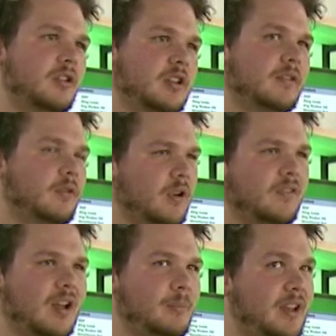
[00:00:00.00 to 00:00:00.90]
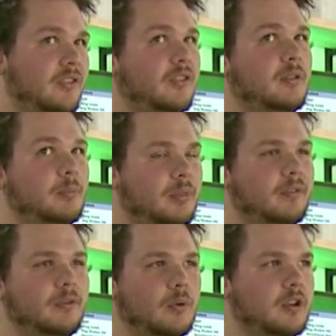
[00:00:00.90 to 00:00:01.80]
when it comes to zoning
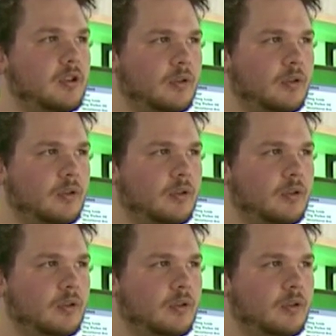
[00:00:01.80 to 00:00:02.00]
ordinances.